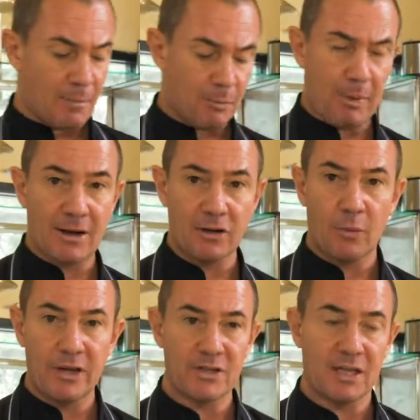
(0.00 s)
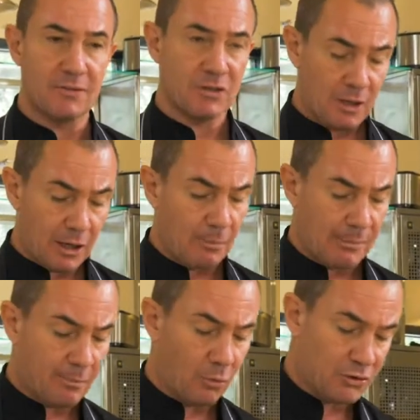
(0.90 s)
about panko is it gives it a little
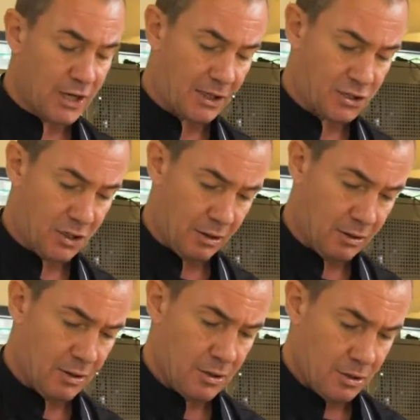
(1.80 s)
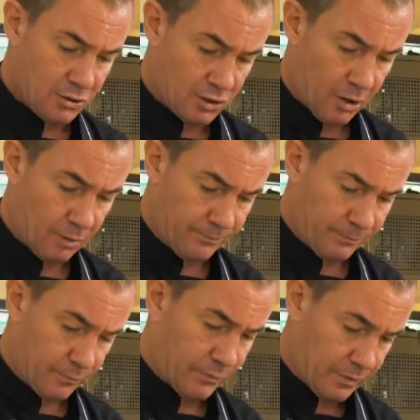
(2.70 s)
bit more texture. So
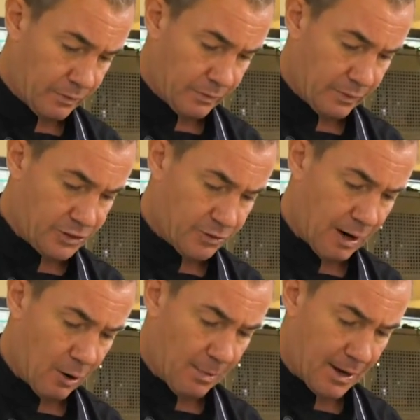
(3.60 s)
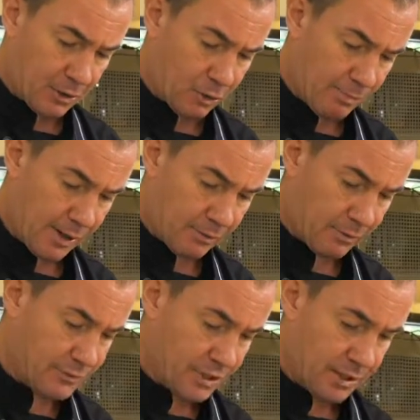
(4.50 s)
these are our panko breadcrumbs